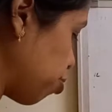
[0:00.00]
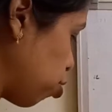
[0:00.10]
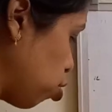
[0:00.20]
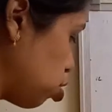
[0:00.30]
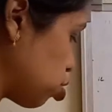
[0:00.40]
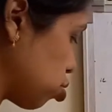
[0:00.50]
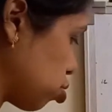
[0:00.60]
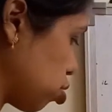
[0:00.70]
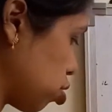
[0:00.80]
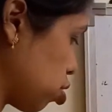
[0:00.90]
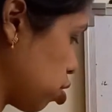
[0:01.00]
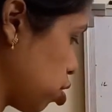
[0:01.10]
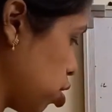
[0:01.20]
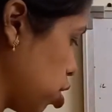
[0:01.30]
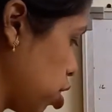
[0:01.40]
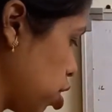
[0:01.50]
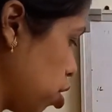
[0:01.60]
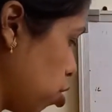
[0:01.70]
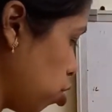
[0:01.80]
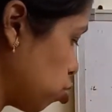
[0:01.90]
falls
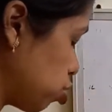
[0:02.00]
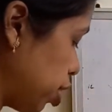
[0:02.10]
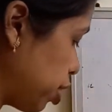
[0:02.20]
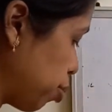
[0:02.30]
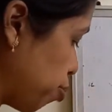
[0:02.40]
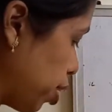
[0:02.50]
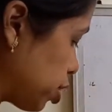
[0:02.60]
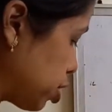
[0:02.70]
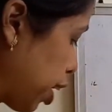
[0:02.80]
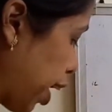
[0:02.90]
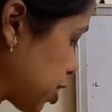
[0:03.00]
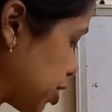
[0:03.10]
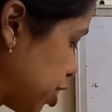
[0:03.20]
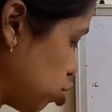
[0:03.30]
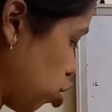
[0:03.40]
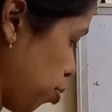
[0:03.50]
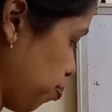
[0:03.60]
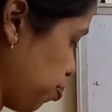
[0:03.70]
onto the device, the exciton,